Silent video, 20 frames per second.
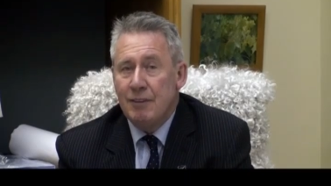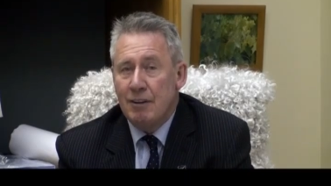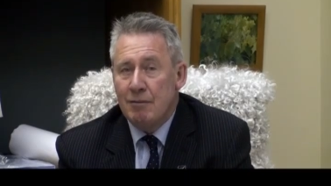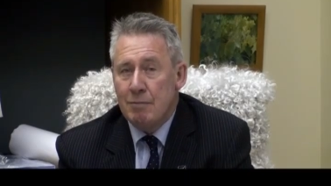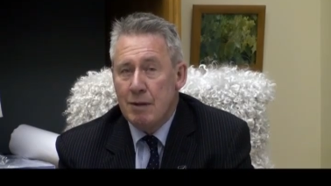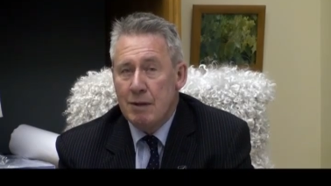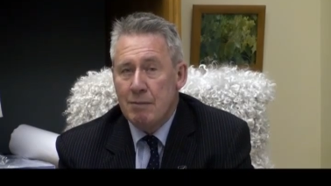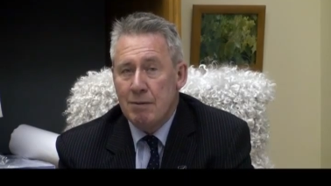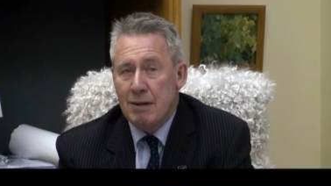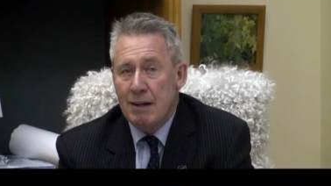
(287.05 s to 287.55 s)

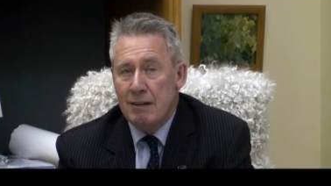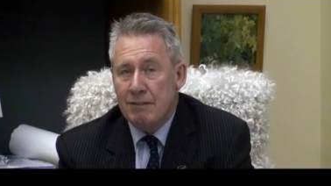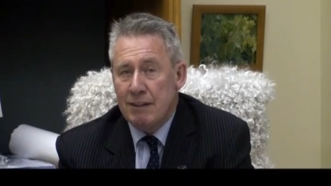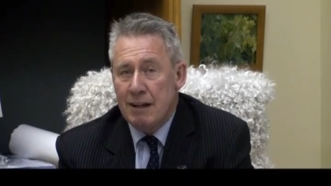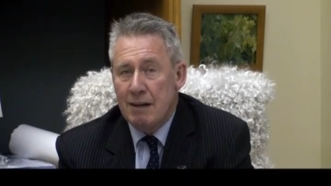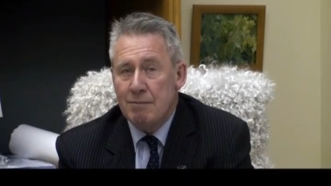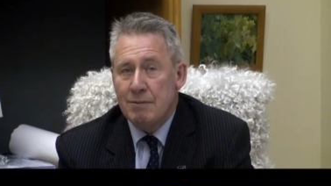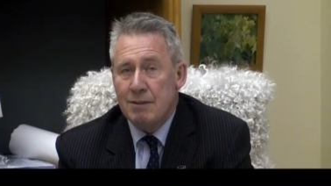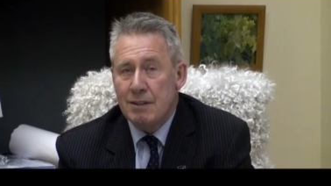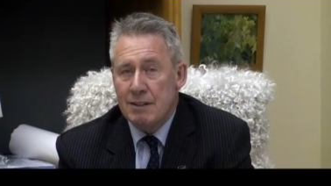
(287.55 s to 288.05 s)
of people I've
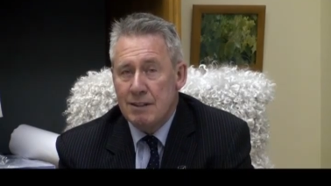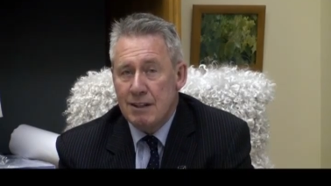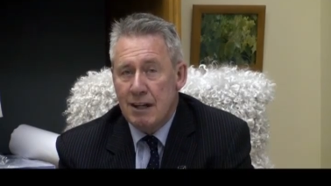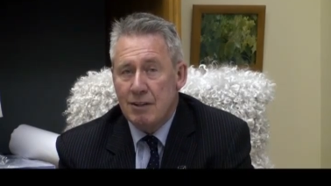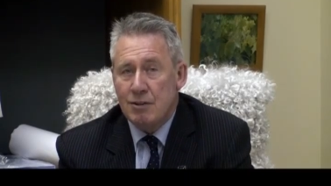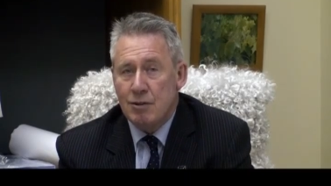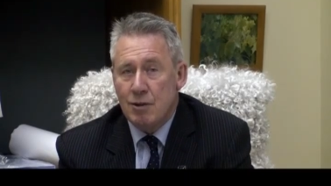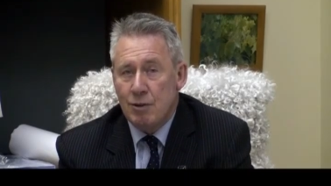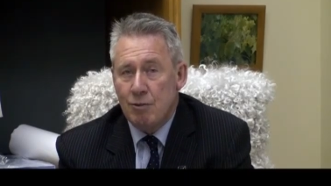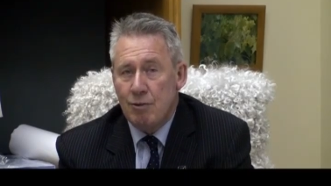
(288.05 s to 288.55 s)
kept in
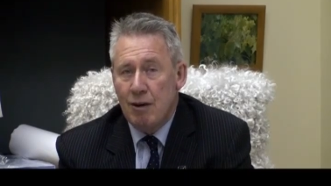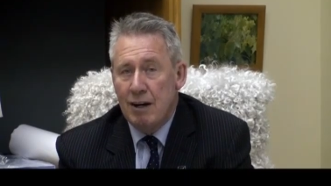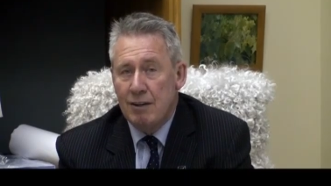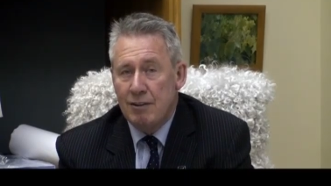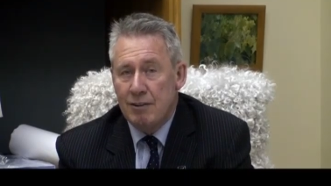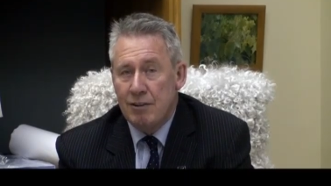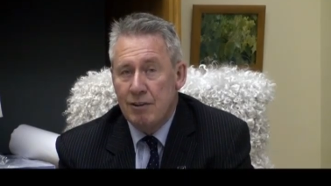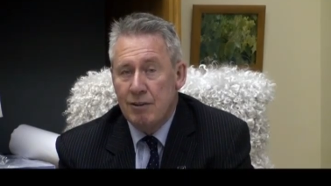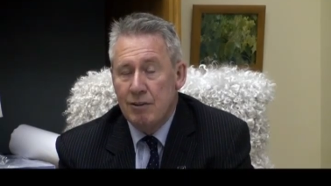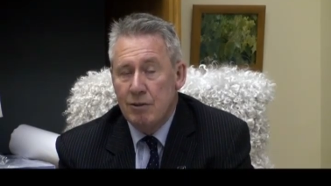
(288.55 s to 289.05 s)
touch with
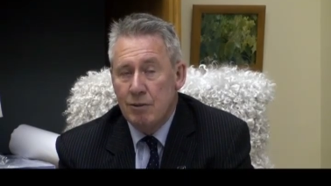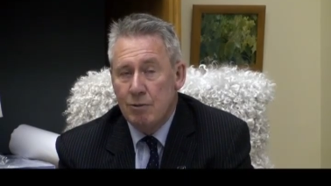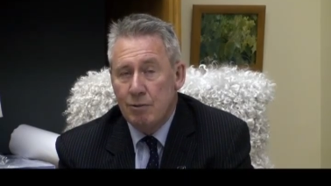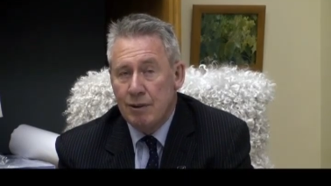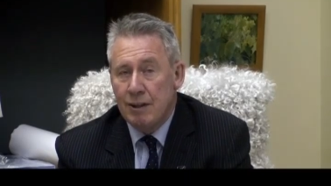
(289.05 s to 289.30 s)
right through,